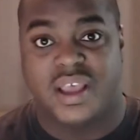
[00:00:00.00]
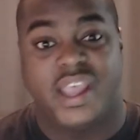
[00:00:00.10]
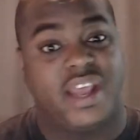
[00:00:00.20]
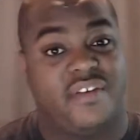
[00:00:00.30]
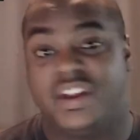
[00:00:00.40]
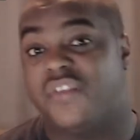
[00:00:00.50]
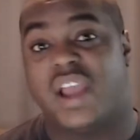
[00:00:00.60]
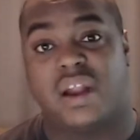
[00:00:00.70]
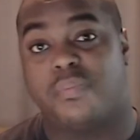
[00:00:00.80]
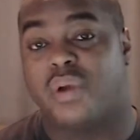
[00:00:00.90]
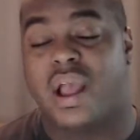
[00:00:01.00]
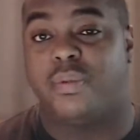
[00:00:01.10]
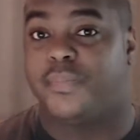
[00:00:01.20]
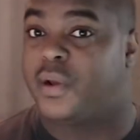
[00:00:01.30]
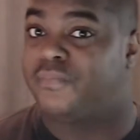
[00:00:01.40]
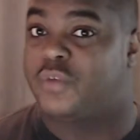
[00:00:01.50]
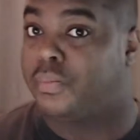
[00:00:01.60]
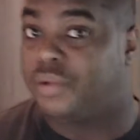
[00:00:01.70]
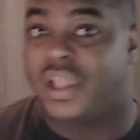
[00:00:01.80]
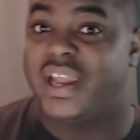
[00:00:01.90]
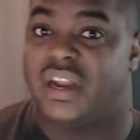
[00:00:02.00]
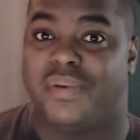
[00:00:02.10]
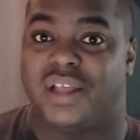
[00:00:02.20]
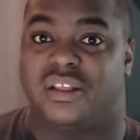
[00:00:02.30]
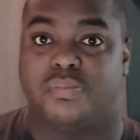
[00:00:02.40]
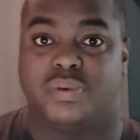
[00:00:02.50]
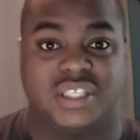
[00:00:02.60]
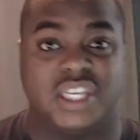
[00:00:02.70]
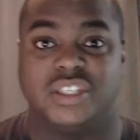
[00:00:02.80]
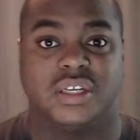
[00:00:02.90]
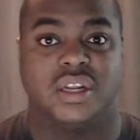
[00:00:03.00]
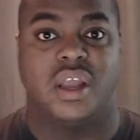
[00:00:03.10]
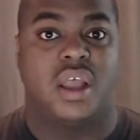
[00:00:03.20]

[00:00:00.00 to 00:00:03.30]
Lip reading: and I've never had a problem or complained about their precision.